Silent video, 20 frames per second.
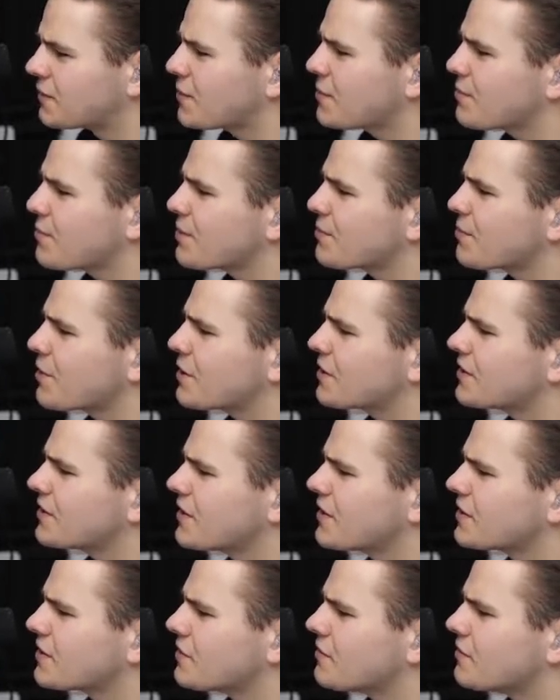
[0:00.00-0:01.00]
What, what, what does
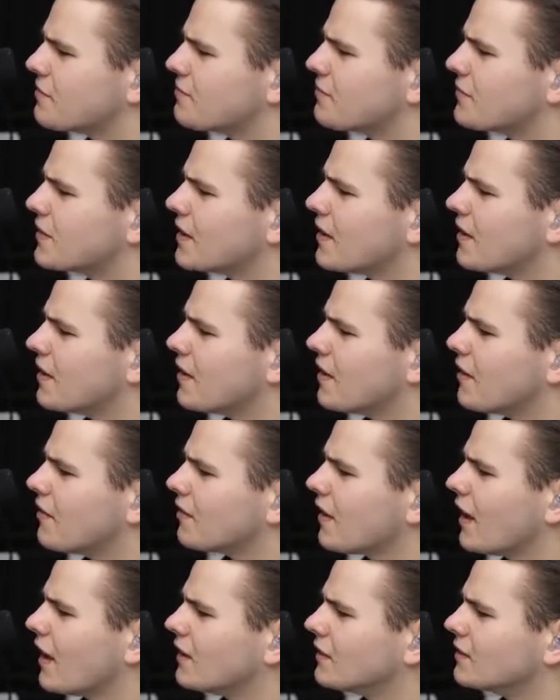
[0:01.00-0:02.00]
this do? Got